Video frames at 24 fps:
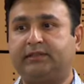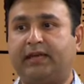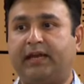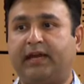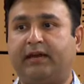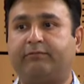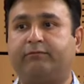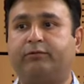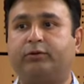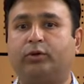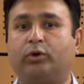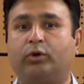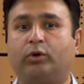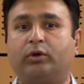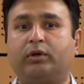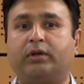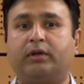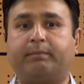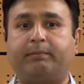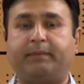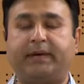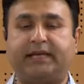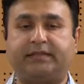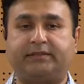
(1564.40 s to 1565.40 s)
have no
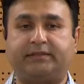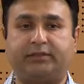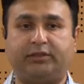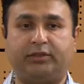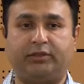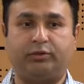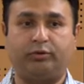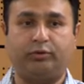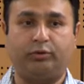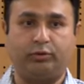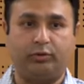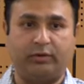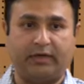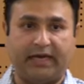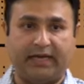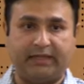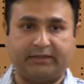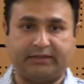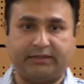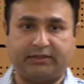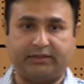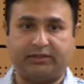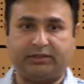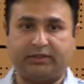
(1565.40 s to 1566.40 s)
capacity to do
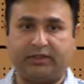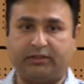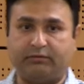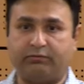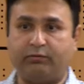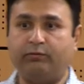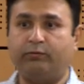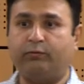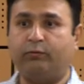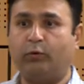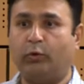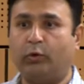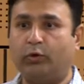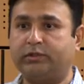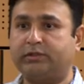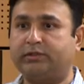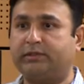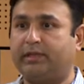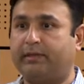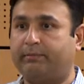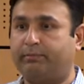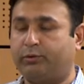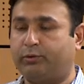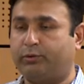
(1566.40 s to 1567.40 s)
gas exchange. We force
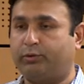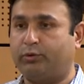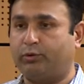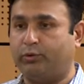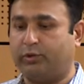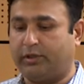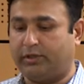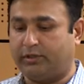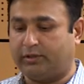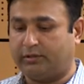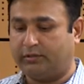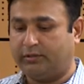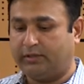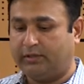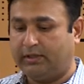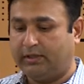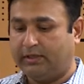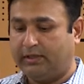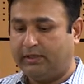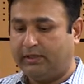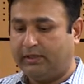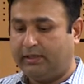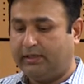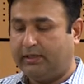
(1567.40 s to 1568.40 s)
them to do it.
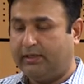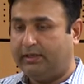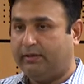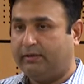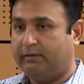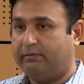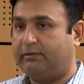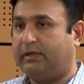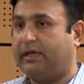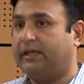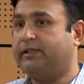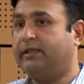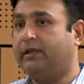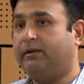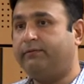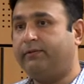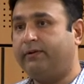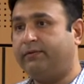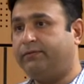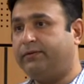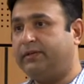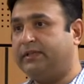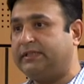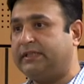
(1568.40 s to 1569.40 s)
Other
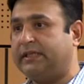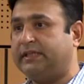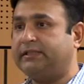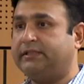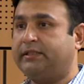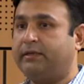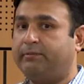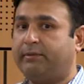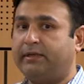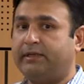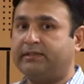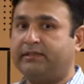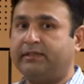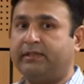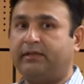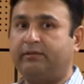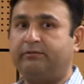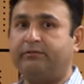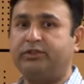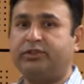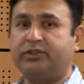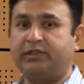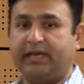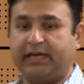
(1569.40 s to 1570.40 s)
50,
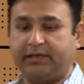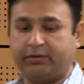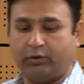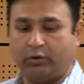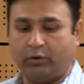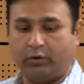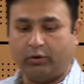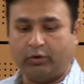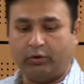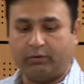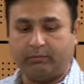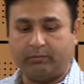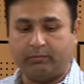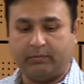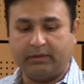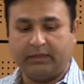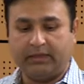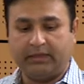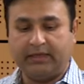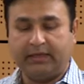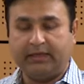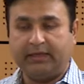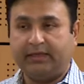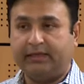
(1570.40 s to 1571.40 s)
60% which get home,
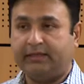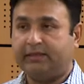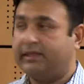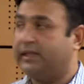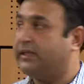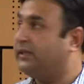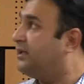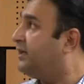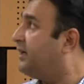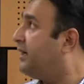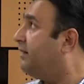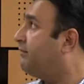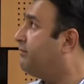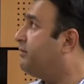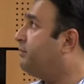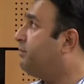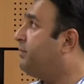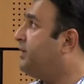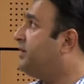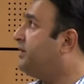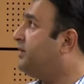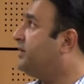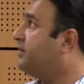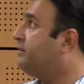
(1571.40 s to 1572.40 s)
then they have
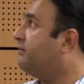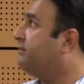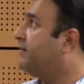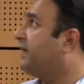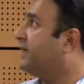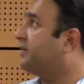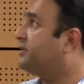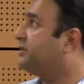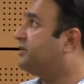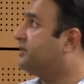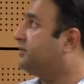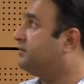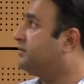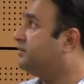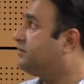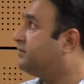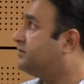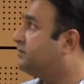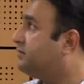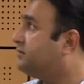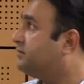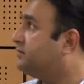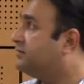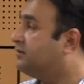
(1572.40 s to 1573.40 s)
repeated
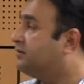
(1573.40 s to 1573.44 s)
infections.